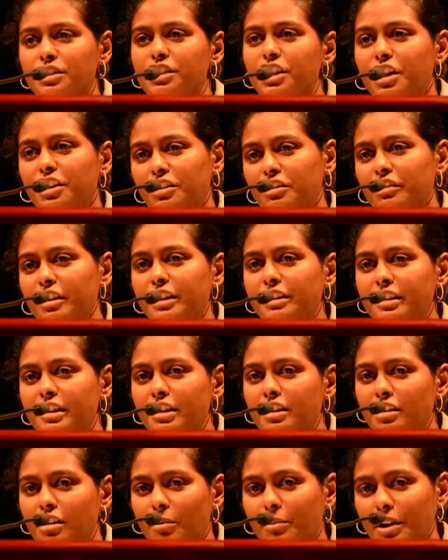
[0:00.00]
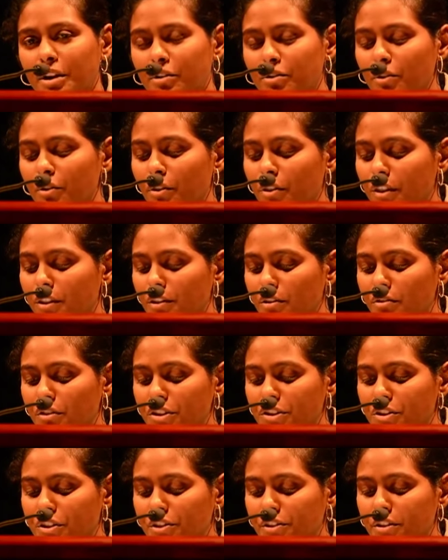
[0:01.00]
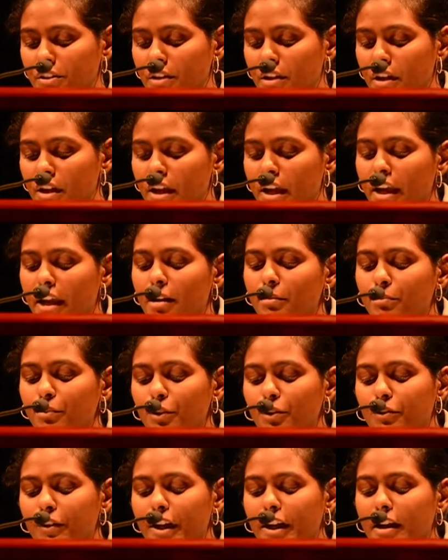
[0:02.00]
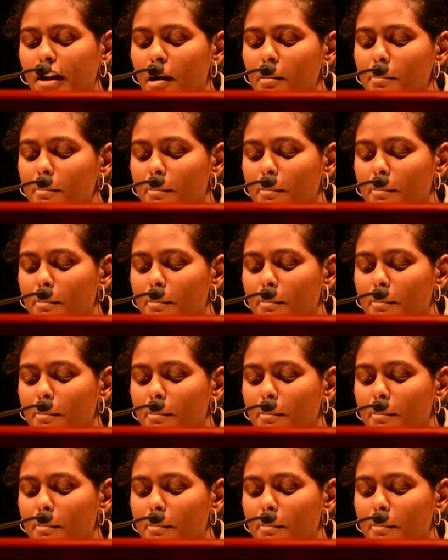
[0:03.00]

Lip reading: Head of research at First Citizens Investment Services,